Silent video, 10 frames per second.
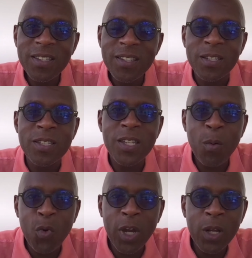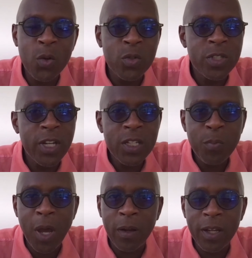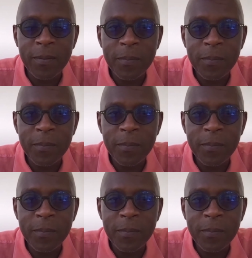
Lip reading: to someone who's just bought it.